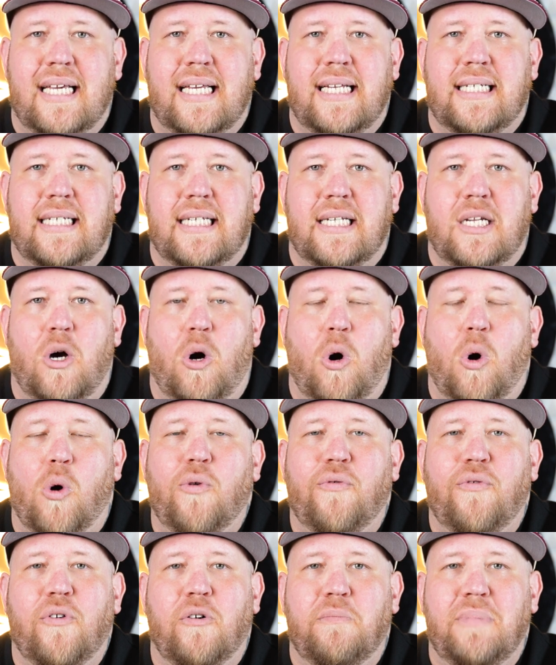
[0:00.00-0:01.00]
It is an
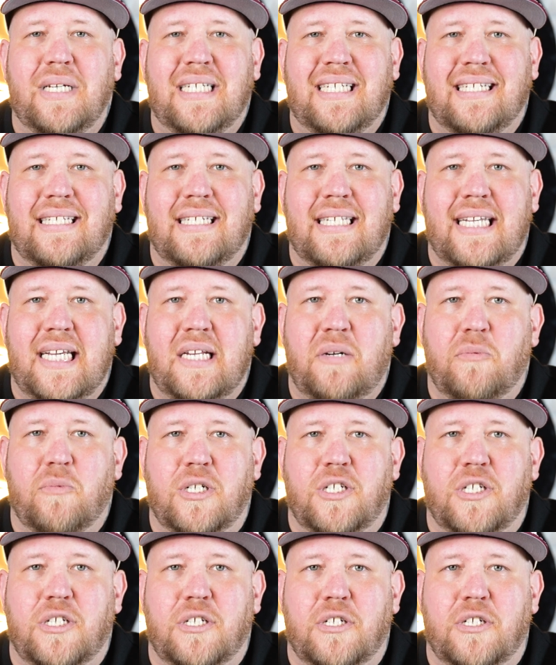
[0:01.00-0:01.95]
Oval Byzantine, which